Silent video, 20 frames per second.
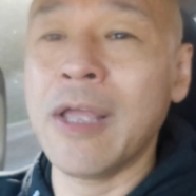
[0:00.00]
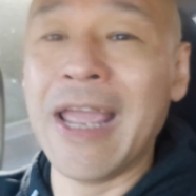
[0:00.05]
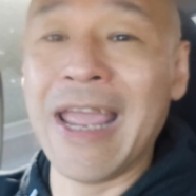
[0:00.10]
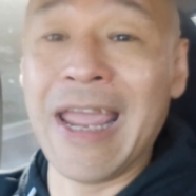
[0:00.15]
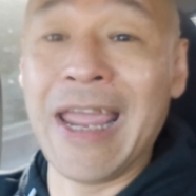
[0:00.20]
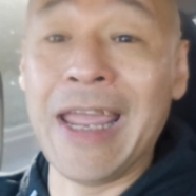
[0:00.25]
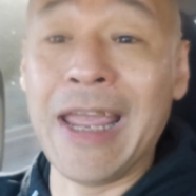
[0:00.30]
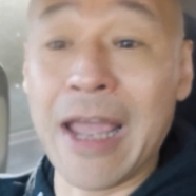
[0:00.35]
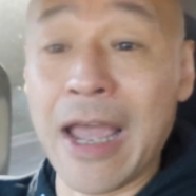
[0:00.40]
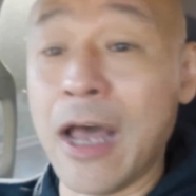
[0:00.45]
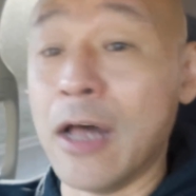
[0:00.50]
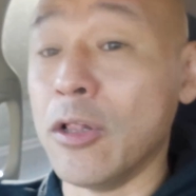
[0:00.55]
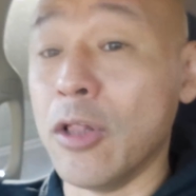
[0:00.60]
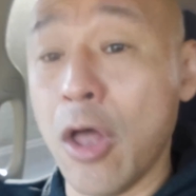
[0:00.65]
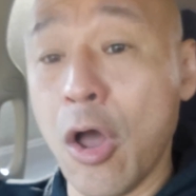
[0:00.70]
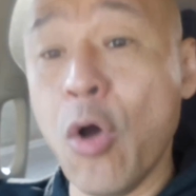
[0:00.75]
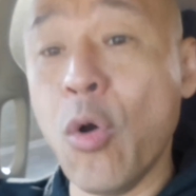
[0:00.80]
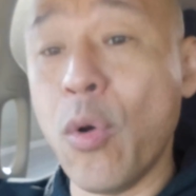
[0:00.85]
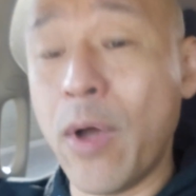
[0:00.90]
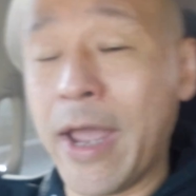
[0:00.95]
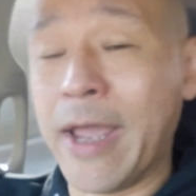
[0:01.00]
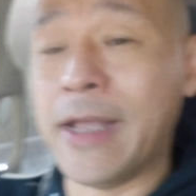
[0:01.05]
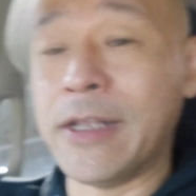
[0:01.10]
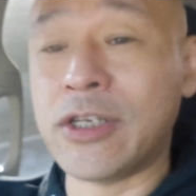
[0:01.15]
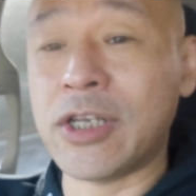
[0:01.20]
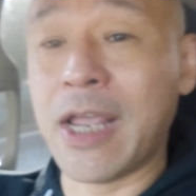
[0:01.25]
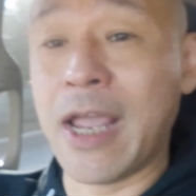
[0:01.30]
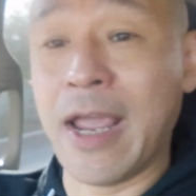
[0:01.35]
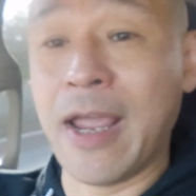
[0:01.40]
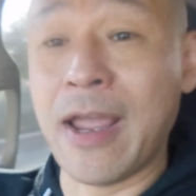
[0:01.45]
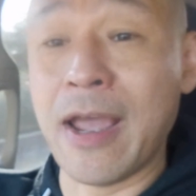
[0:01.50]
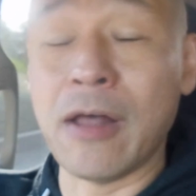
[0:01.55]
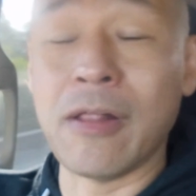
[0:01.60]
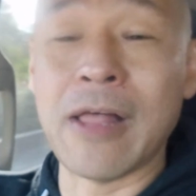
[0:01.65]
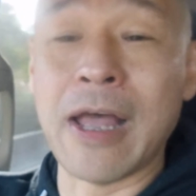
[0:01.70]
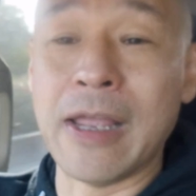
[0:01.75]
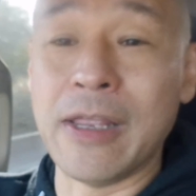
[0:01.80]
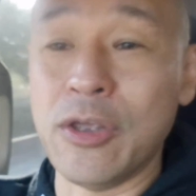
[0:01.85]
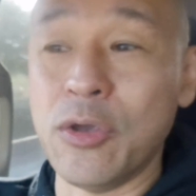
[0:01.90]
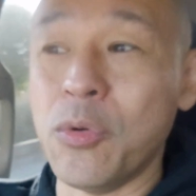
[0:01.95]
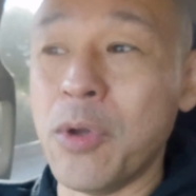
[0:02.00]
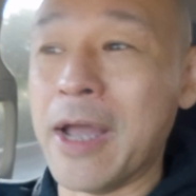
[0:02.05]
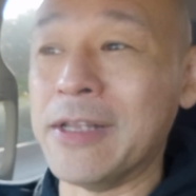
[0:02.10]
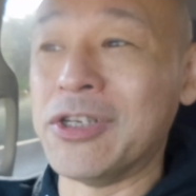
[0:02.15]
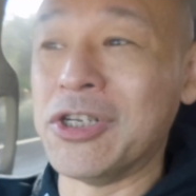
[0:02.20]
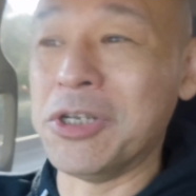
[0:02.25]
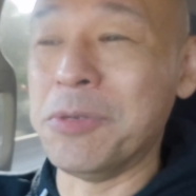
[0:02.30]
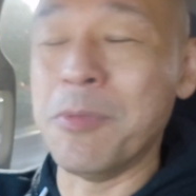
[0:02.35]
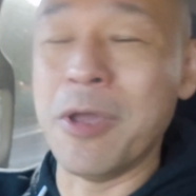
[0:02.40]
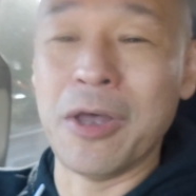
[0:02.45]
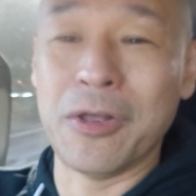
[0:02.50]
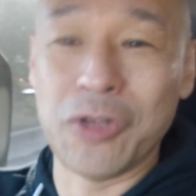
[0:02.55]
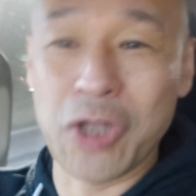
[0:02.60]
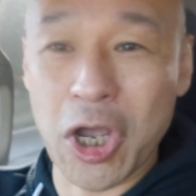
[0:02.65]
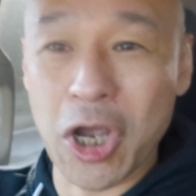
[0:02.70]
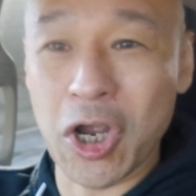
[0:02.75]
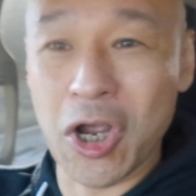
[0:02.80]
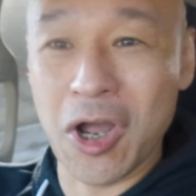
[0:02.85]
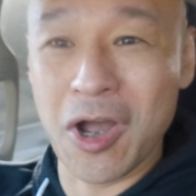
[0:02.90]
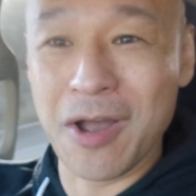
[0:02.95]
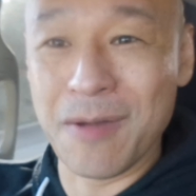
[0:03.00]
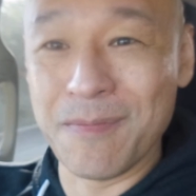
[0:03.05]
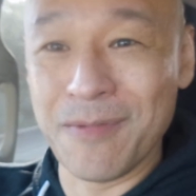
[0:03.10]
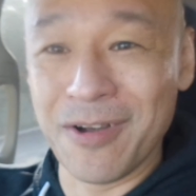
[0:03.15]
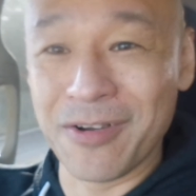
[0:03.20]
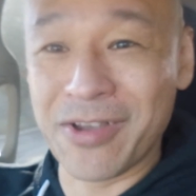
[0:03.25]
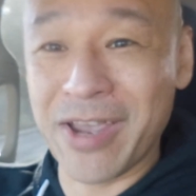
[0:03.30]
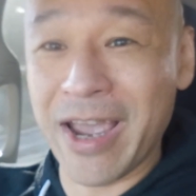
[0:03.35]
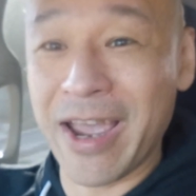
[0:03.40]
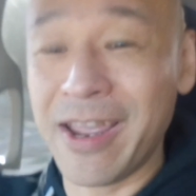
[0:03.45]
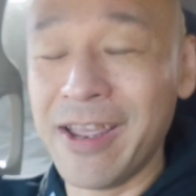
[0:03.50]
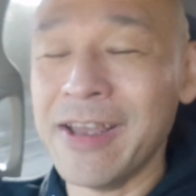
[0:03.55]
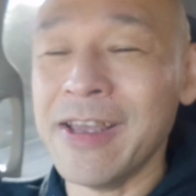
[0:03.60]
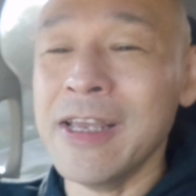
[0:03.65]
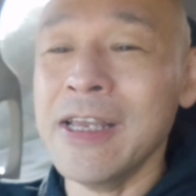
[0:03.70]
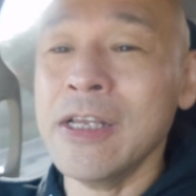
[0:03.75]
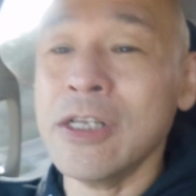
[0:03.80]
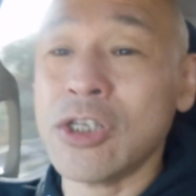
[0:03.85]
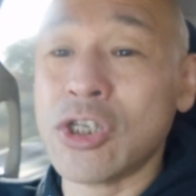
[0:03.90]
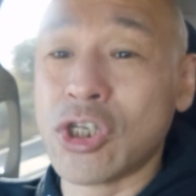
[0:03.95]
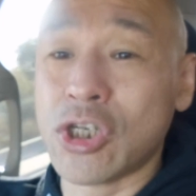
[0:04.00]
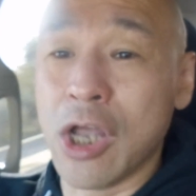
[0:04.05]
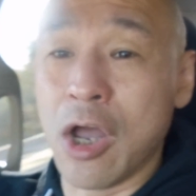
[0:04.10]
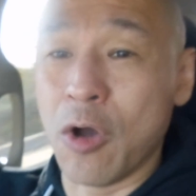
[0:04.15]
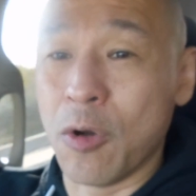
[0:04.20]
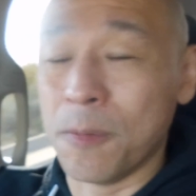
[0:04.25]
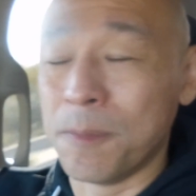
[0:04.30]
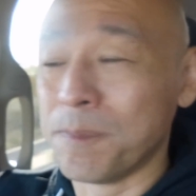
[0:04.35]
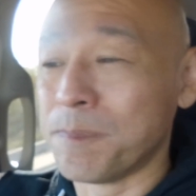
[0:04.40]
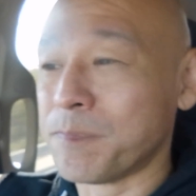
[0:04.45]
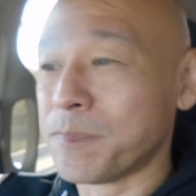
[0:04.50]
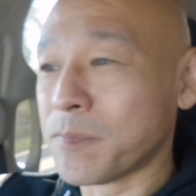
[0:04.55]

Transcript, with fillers: a-l-o-h-a-l-i-u at gmail.com okay so